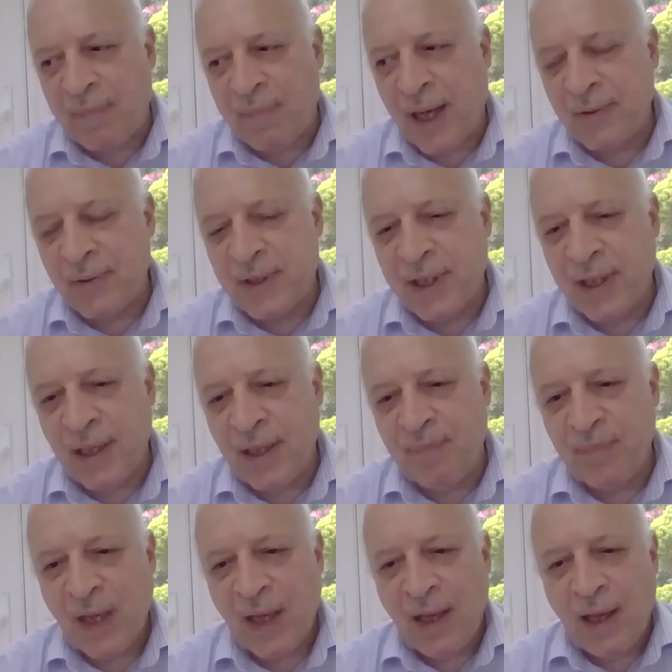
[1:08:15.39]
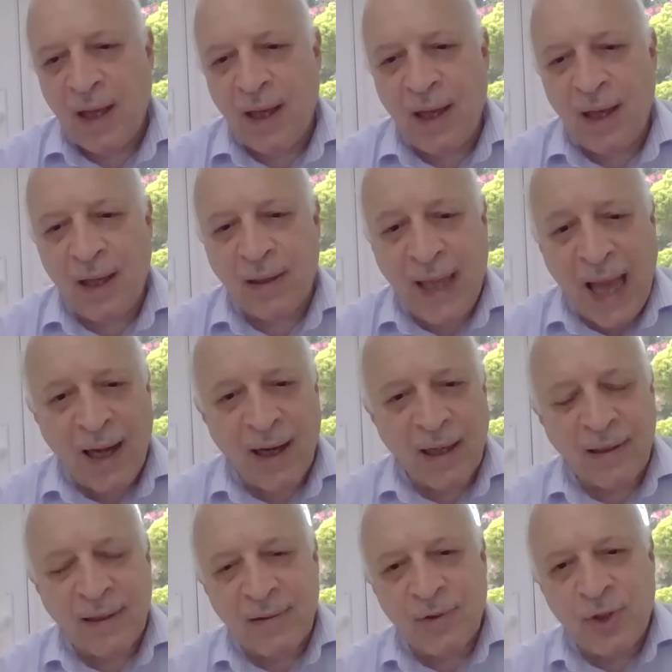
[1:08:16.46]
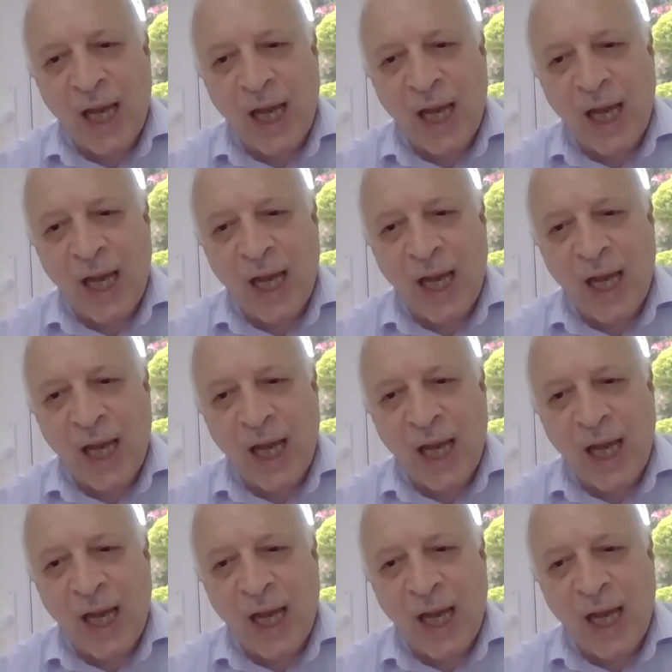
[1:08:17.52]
about Galen,